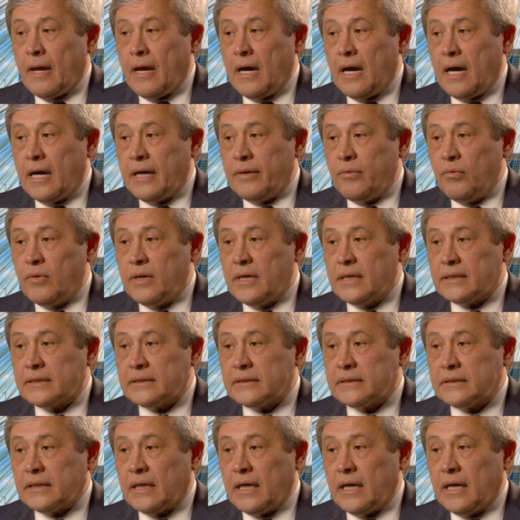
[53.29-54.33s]
I
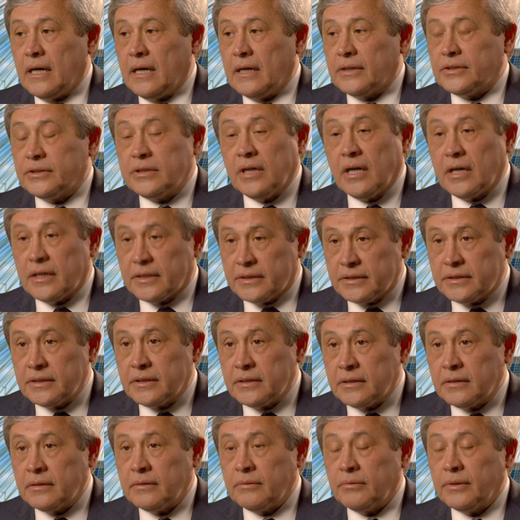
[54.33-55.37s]
was uh,
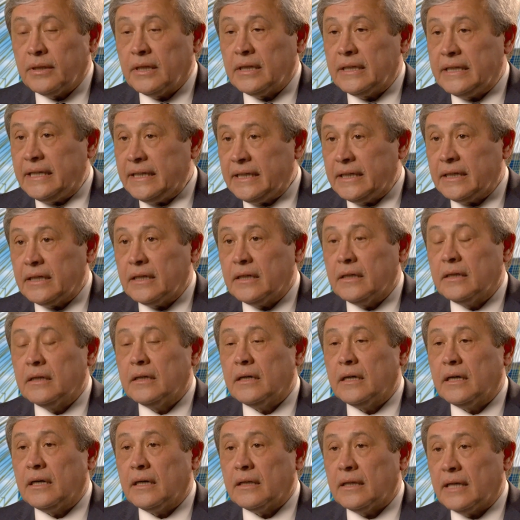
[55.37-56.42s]
charged with leading
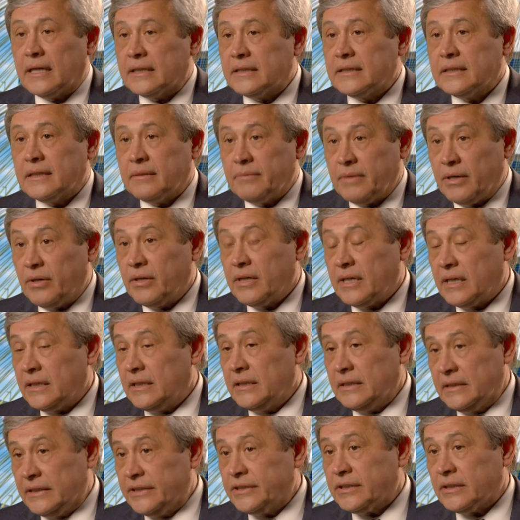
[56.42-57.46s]
a Latin American
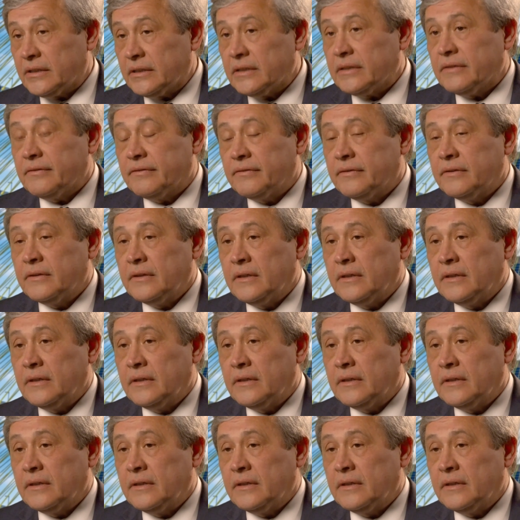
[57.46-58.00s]
initiative